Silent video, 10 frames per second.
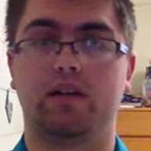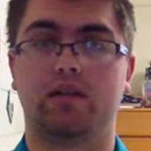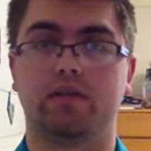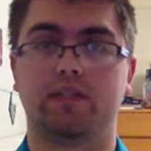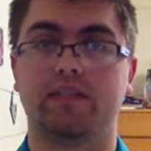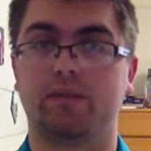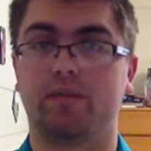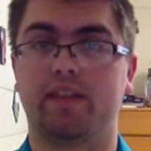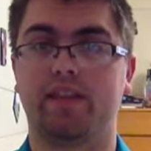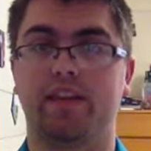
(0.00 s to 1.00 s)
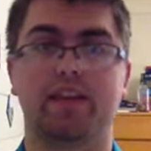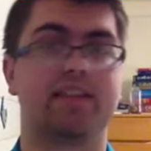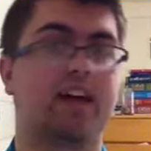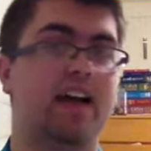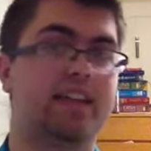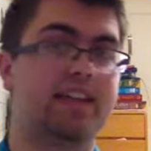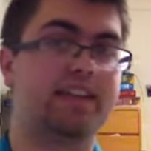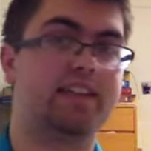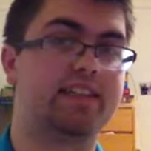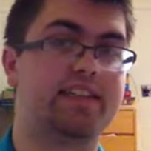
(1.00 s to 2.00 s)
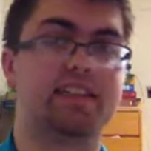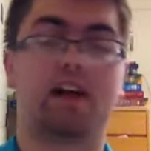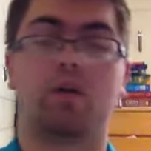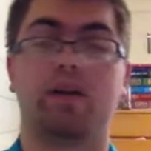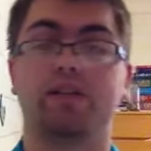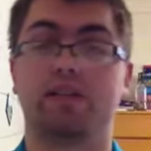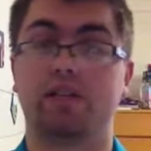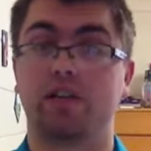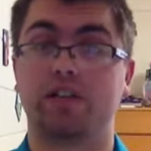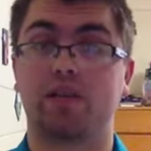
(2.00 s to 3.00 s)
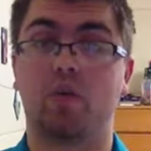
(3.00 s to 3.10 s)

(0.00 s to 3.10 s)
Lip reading: little symbol at the end. It's not east, it's not west, it's just